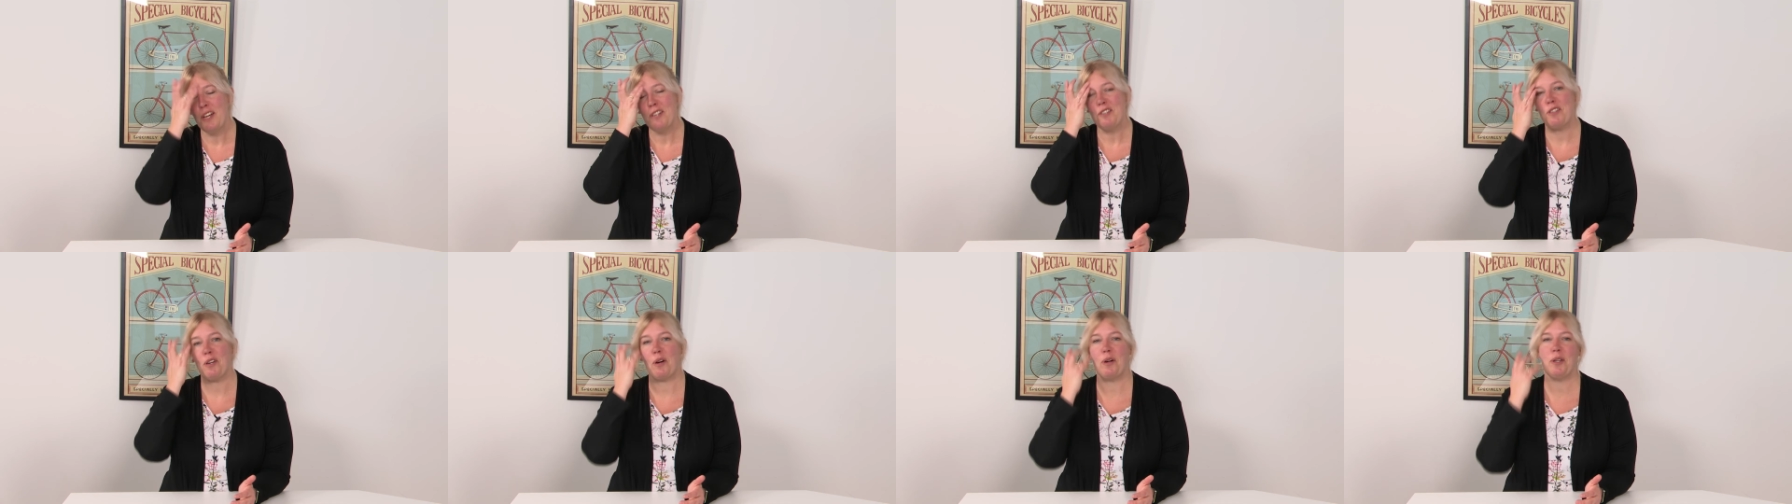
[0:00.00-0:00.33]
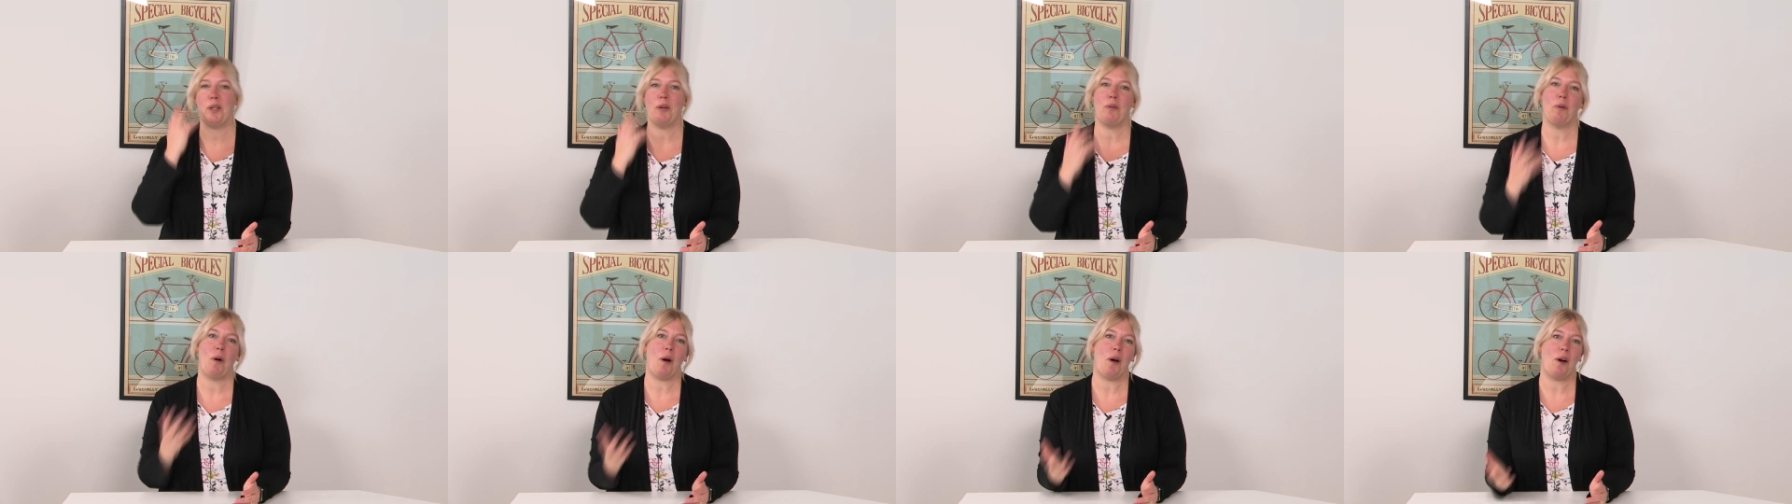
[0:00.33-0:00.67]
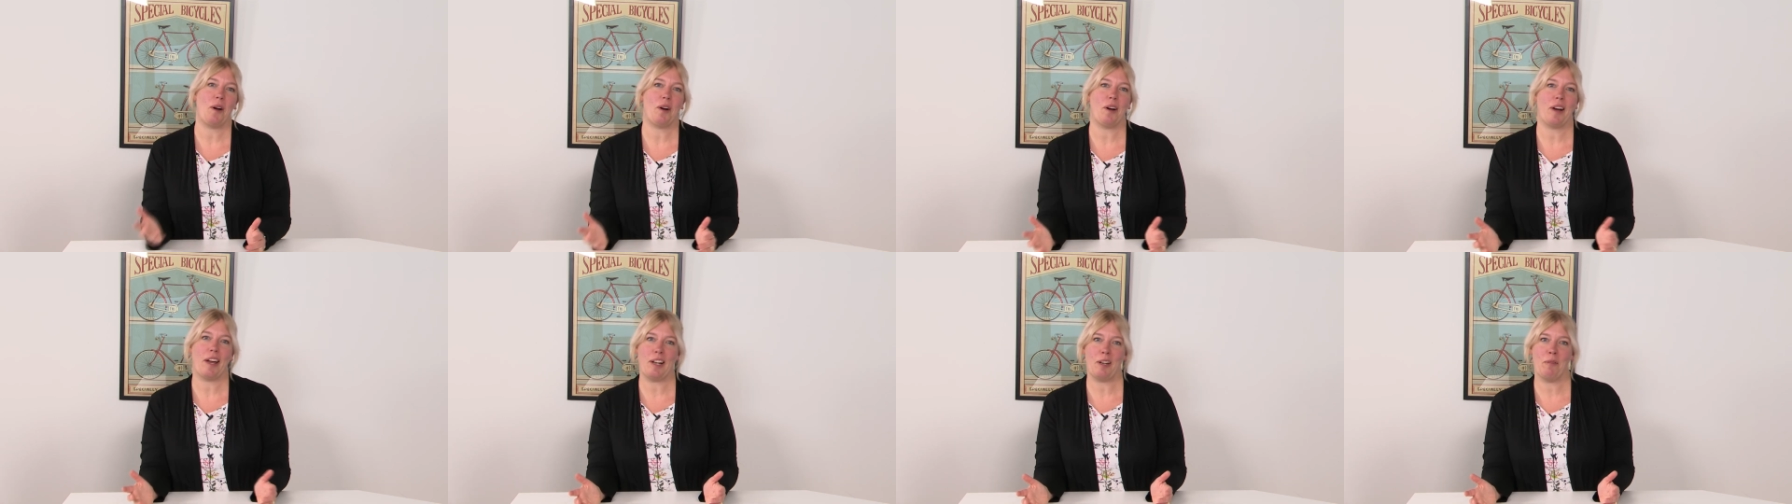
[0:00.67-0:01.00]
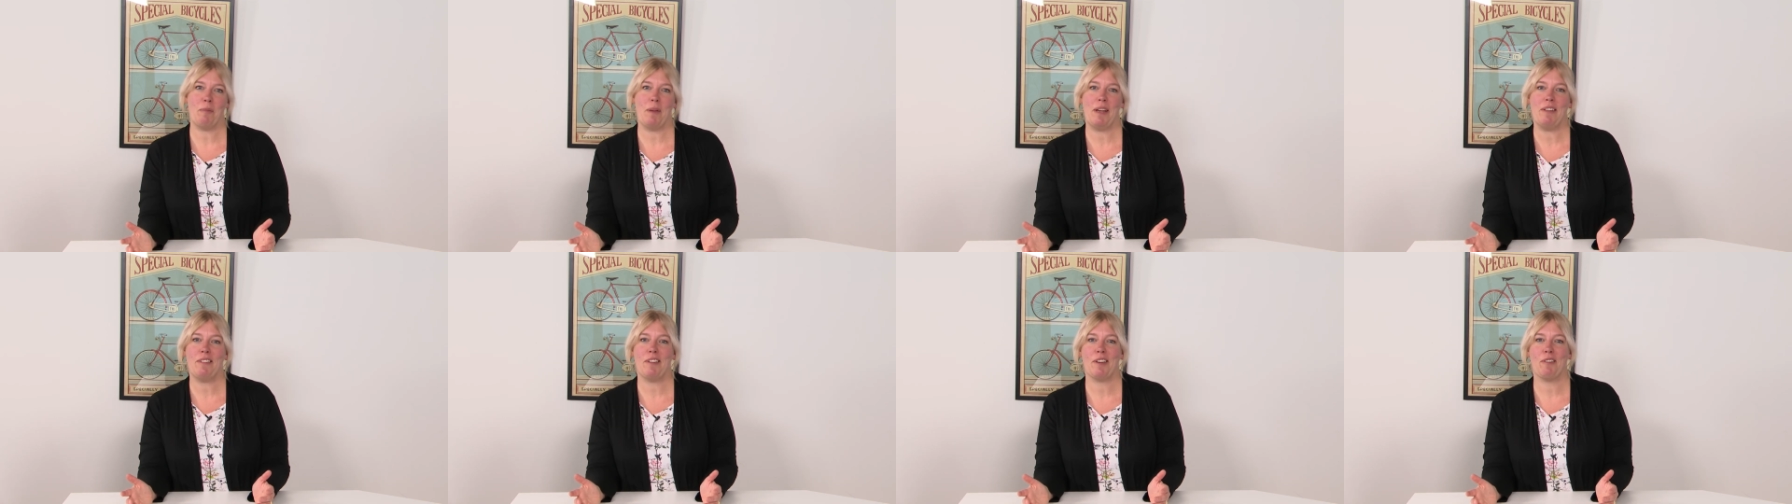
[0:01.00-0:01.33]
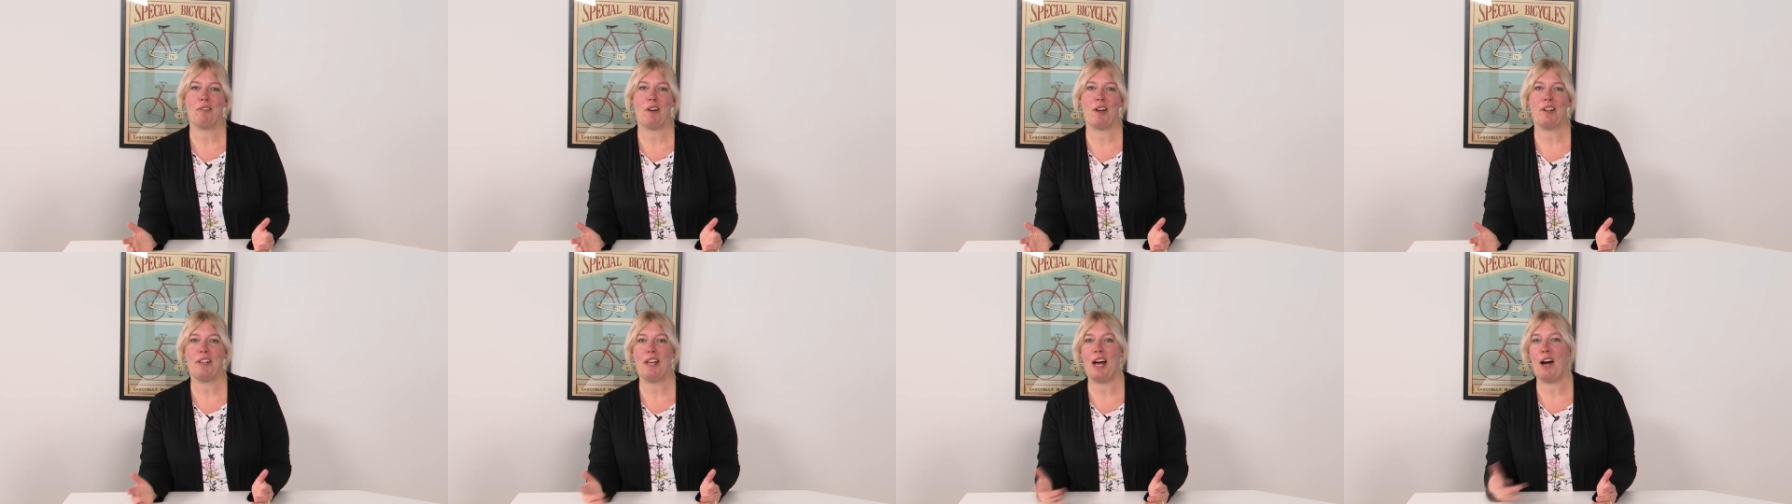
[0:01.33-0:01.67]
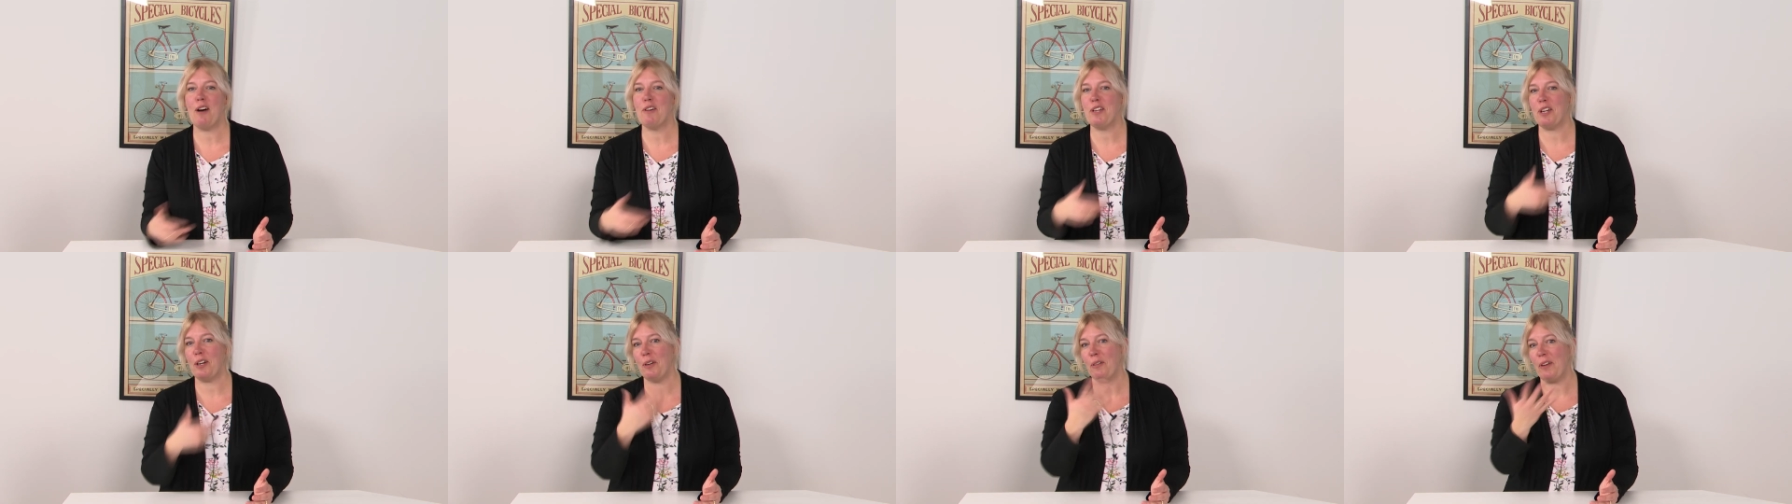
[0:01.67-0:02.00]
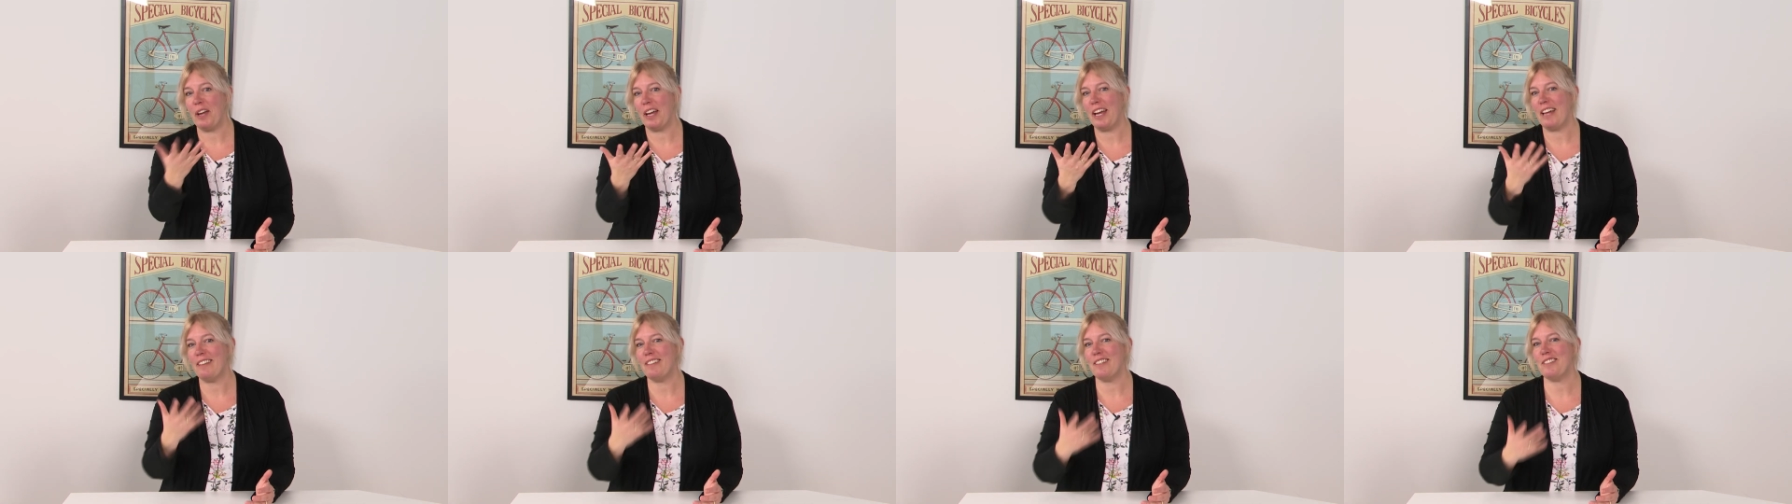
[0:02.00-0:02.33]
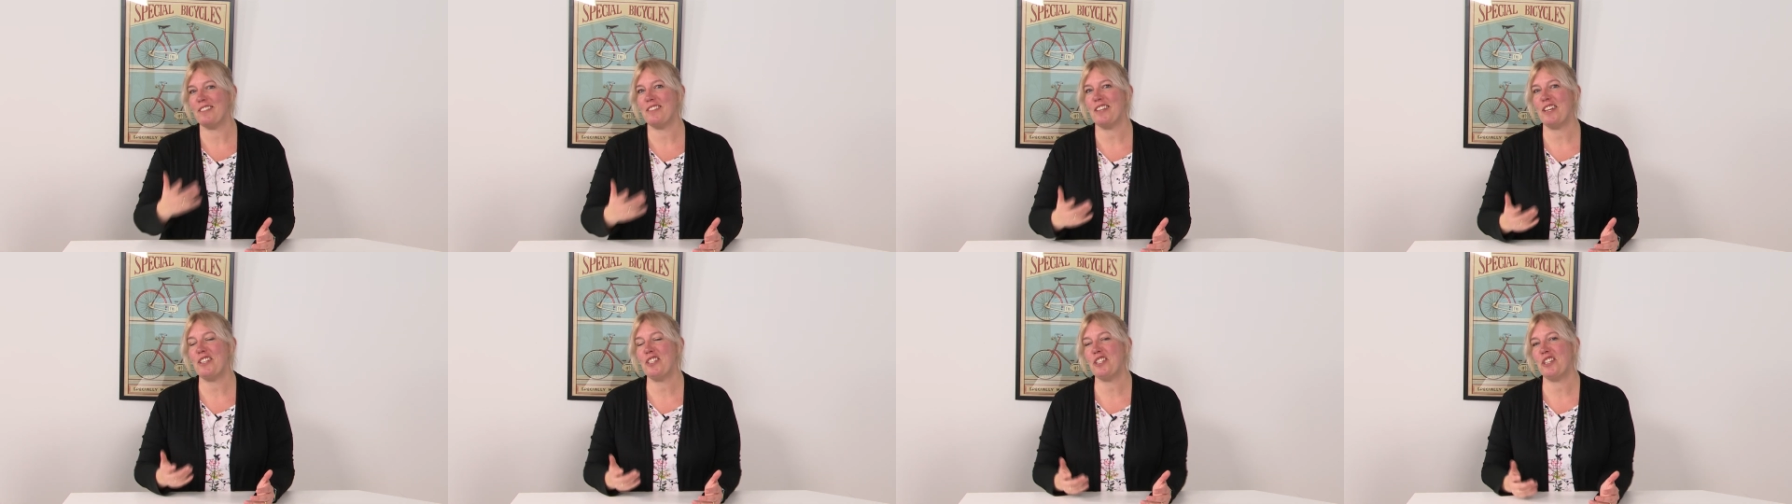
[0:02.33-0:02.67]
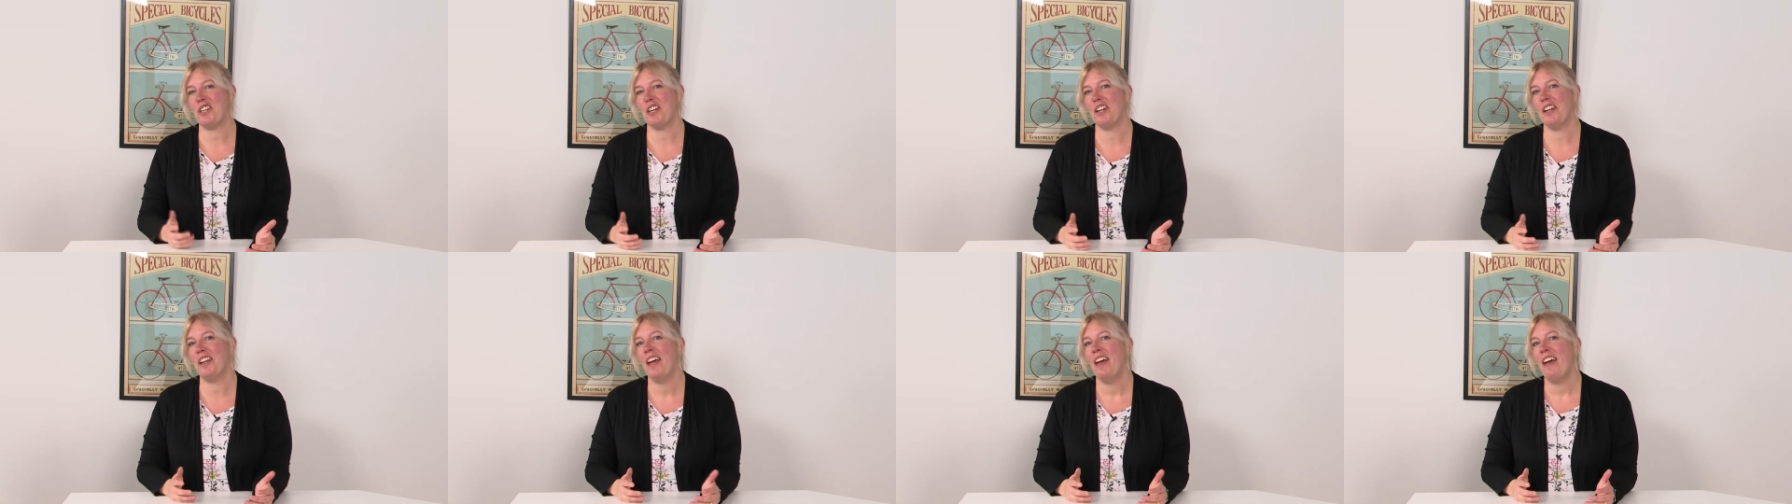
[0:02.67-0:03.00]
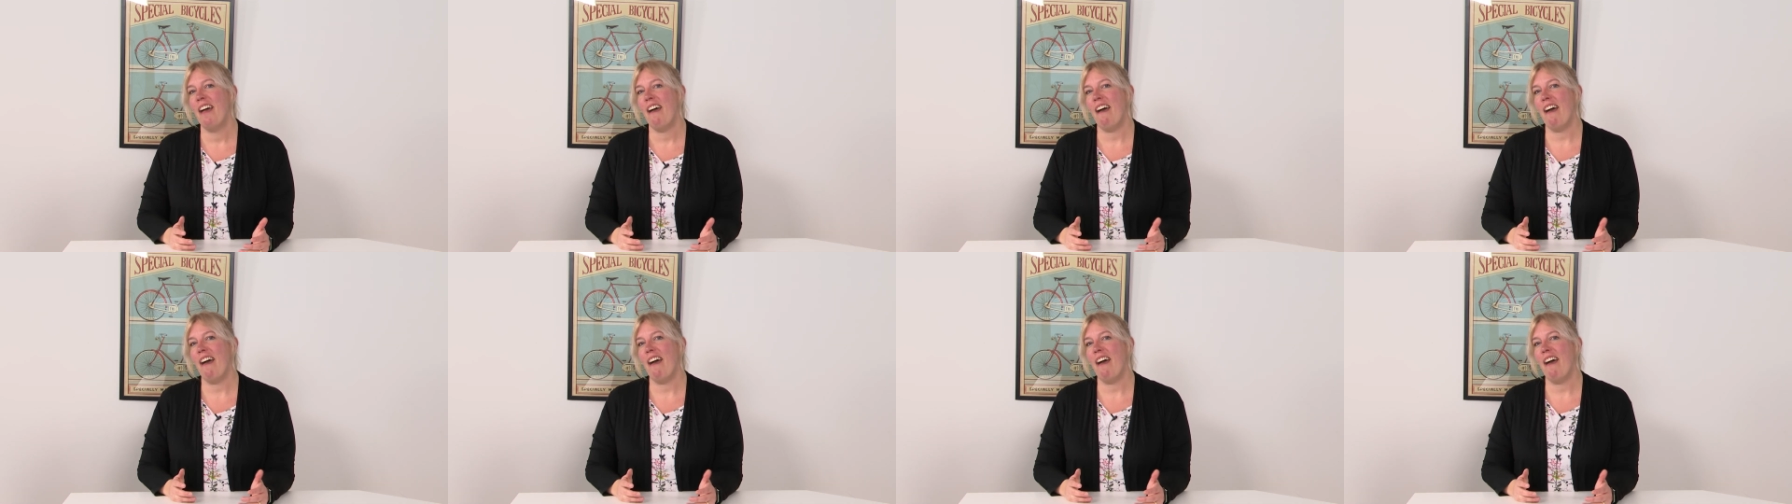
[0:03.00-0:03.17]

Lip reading: So you are in a meeting right now, you're looking at this session,